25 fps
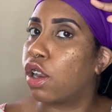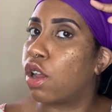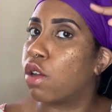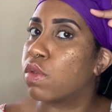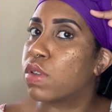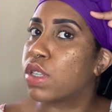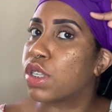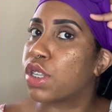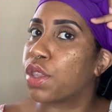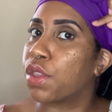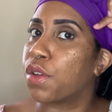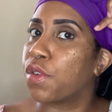
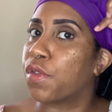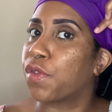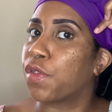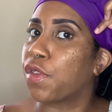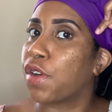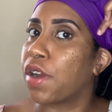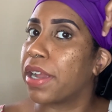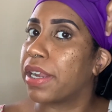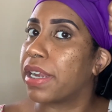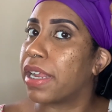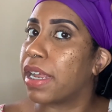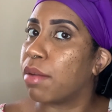to the
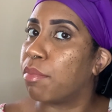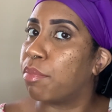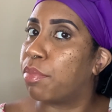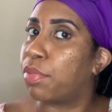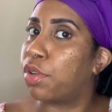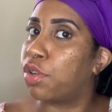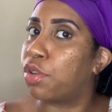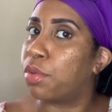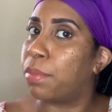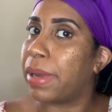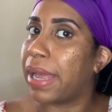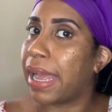front and
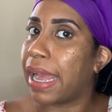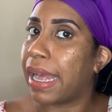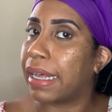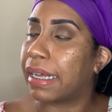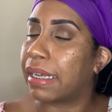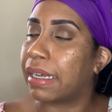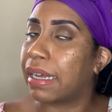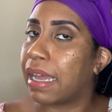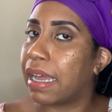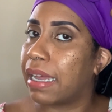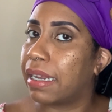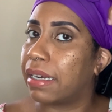pull back
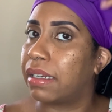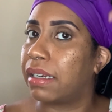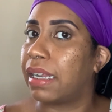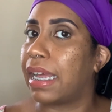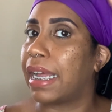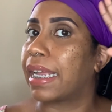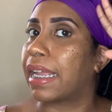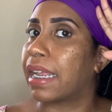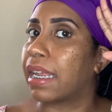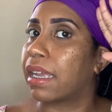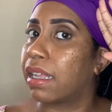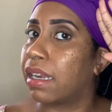kind of like
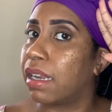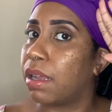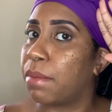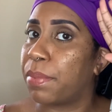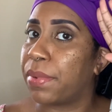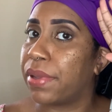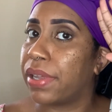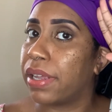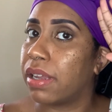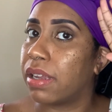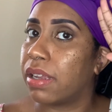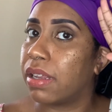and clip
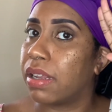it,